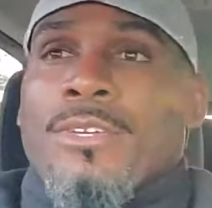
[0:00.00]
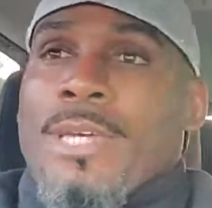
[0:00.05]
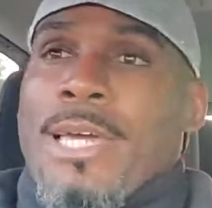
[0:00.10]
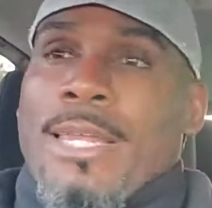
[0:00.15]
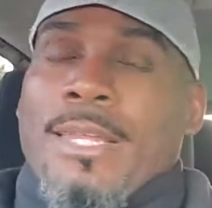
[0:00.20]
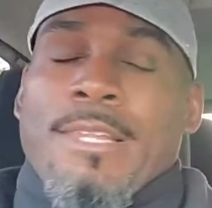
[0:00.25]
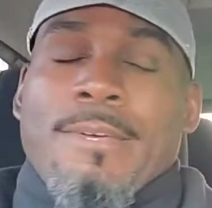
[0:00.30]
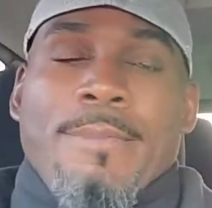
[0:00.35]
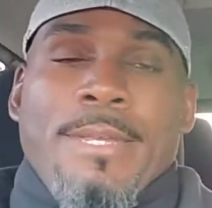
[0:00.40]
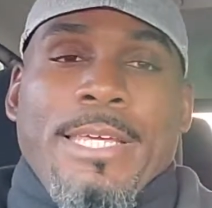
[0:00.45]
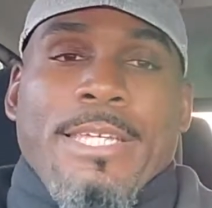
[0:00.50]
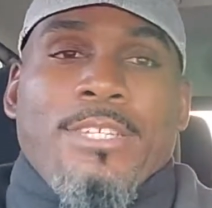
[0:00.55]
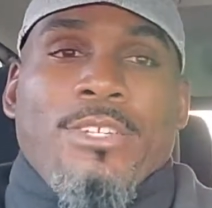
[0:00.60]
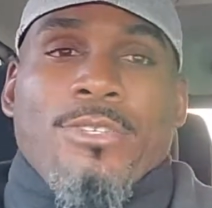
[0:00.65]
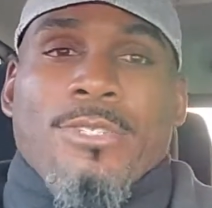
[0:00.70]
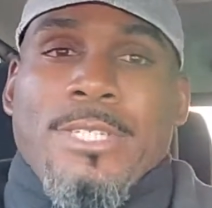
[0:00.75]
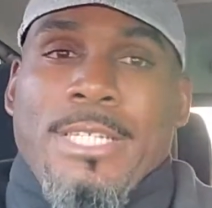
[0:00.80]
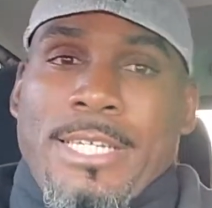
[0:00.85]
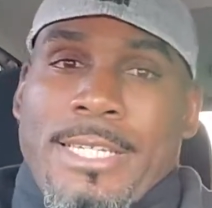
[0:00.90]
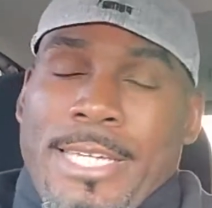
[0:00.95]
you got to eliminate
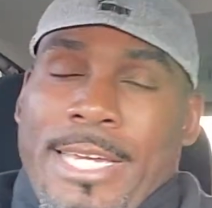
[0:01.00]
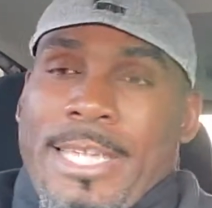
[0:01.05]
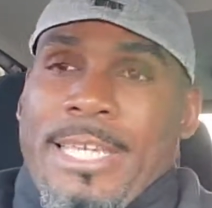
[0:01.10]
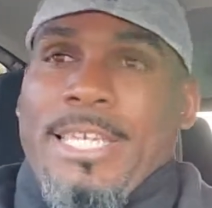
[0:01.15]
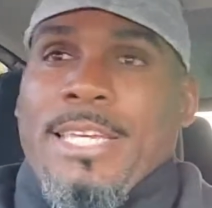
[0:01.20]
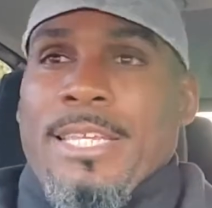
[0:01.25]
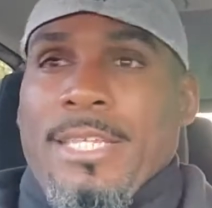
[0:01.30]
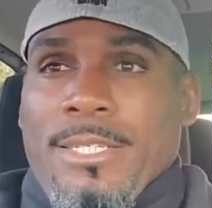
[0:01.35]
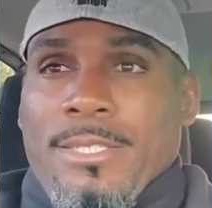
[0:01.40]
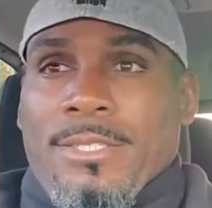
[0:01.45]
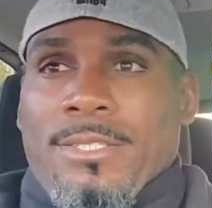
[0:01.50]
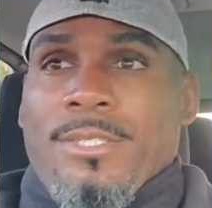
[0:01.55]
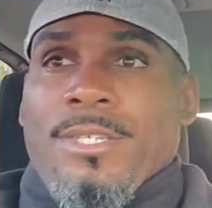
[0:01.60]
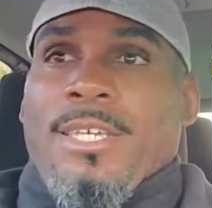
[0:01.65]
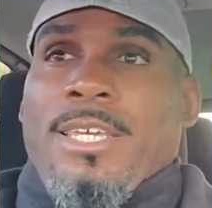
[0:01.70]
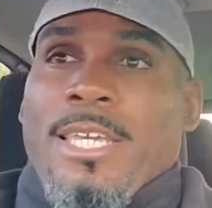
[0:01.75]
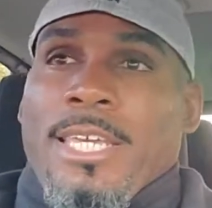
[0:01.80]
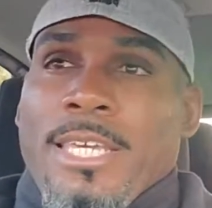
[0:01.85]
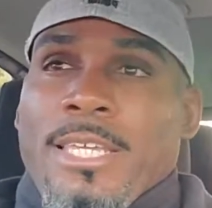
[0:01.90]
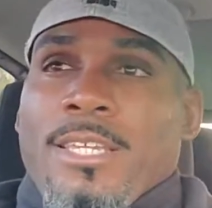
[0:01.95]
those late night eatings.
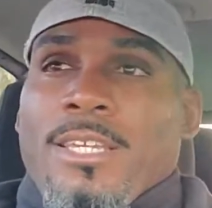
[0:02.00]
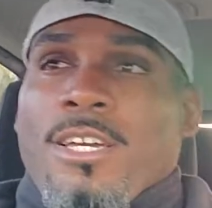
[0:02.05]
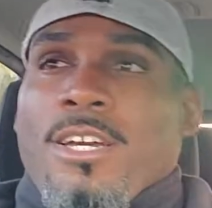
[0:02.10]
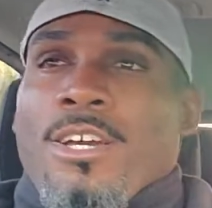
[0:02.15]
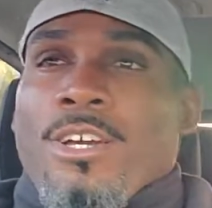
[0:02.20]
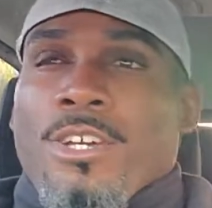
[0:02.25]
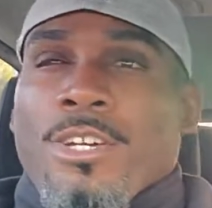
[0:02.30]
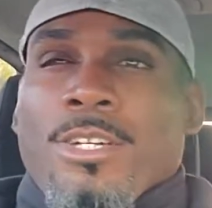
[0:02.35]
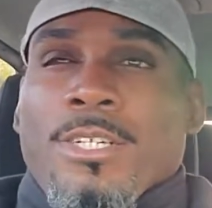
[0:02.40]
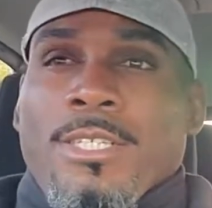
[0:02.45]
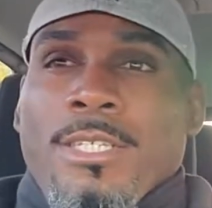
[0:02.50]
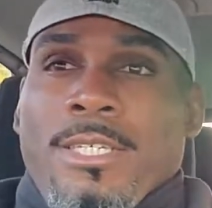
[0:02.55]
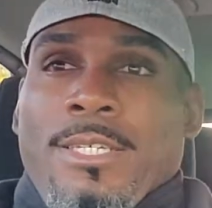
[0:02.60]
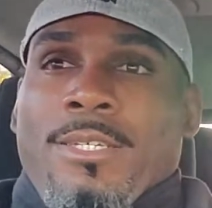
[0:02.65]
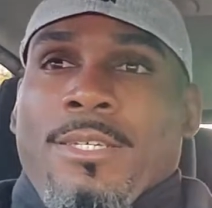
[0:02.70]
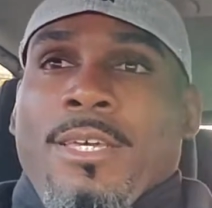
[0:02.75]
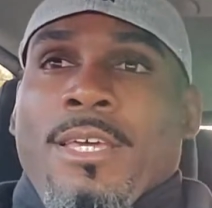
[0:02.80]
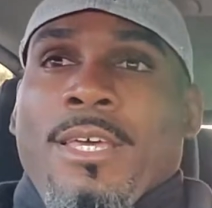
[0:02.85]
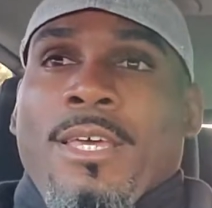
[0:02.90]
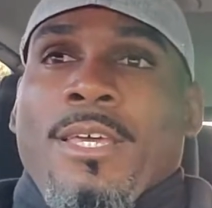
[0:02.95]
Eat early.
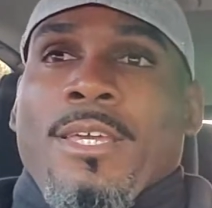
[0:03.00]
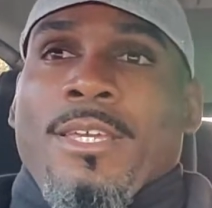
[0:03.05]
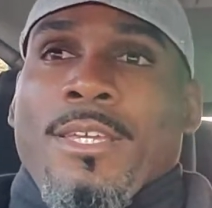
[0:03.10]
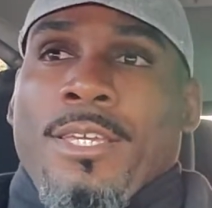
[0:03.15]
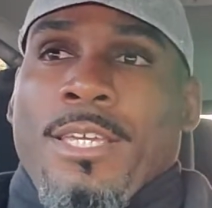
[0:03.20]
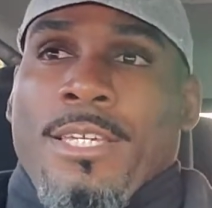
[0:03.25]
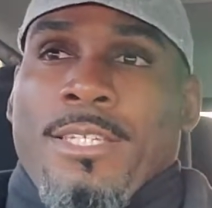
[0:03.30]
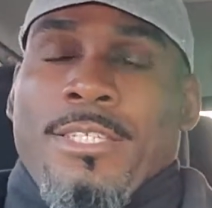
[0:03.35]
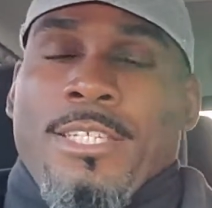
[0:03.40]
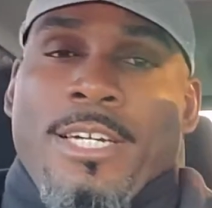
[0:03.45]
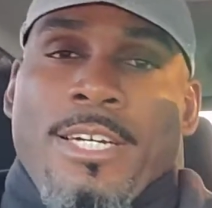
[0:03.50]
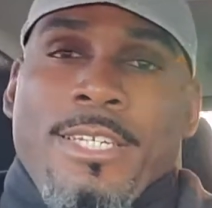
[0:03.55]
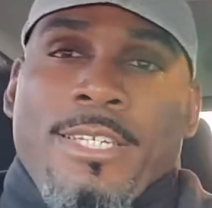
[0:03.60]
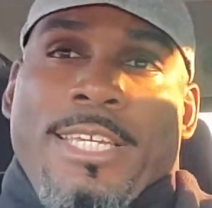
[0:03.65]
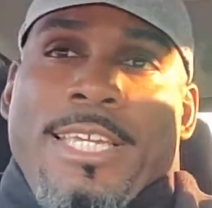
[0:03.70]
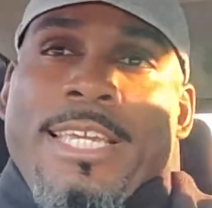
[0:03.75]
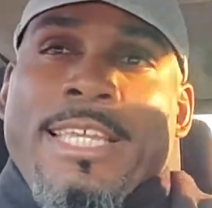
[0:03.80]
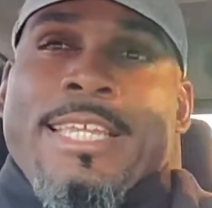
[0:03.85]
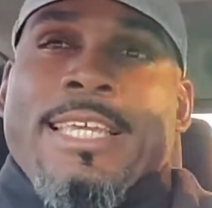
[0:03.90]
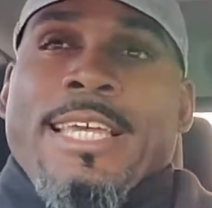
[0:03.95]
Get done
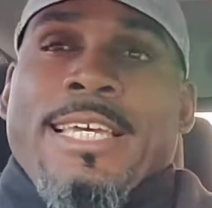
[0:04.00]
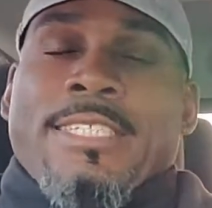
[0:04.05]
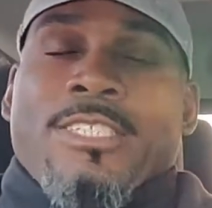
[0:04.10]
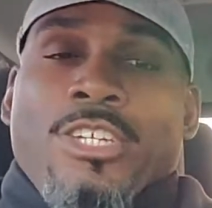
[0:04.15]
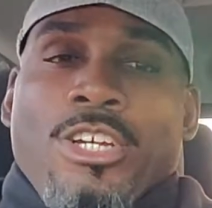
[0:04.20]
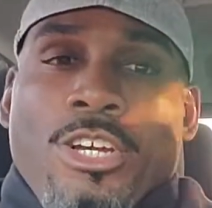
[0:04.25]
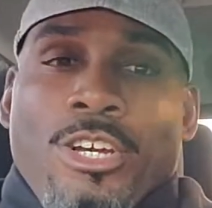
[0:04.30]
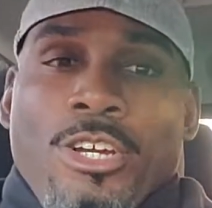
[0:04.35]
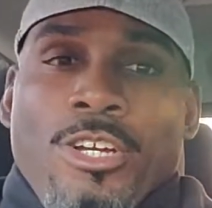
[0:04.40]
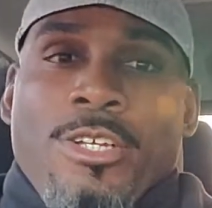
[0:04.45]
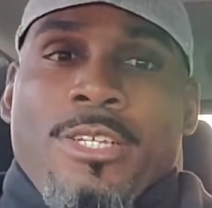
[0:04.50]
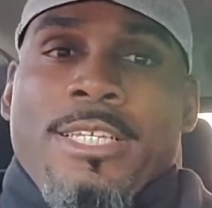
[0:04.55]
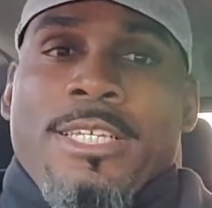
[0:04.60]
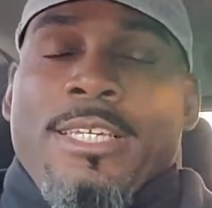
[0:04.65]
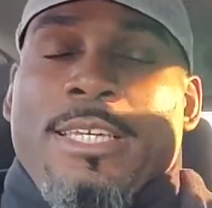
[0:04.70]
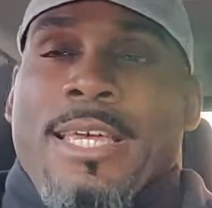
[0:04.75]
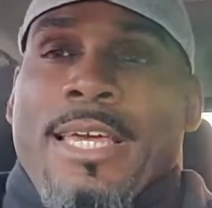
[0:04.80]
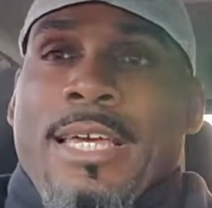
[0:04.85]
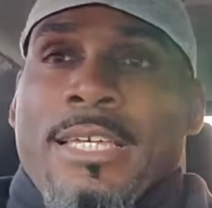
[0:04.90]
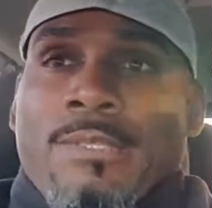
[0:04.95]
eating as
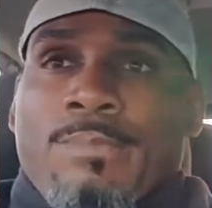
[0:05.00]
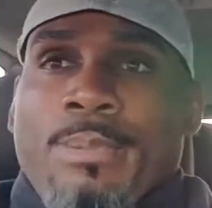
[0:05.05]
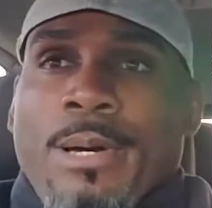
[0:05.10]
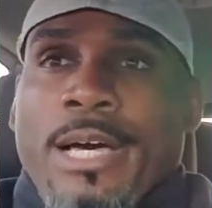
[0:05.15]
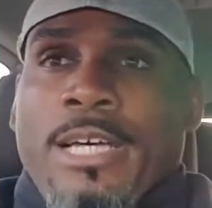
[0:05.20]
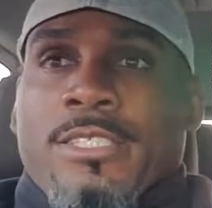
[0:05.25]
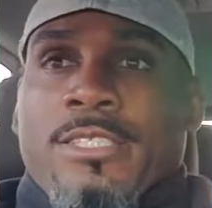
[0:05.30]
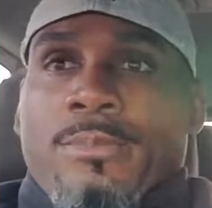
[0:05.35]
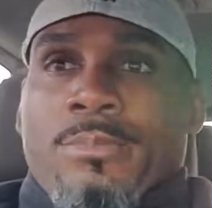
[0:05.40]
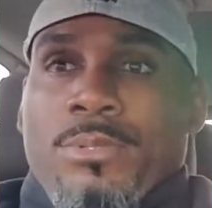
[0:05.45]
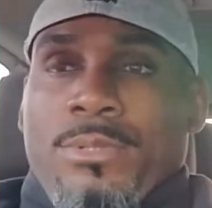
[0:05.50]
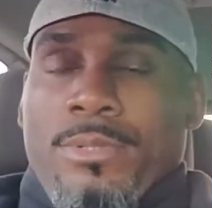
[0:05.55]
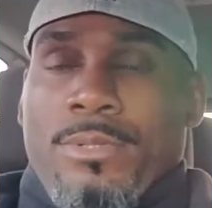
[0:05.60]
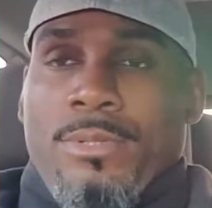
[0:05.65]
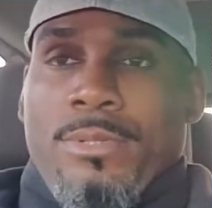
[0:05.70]
early as possible.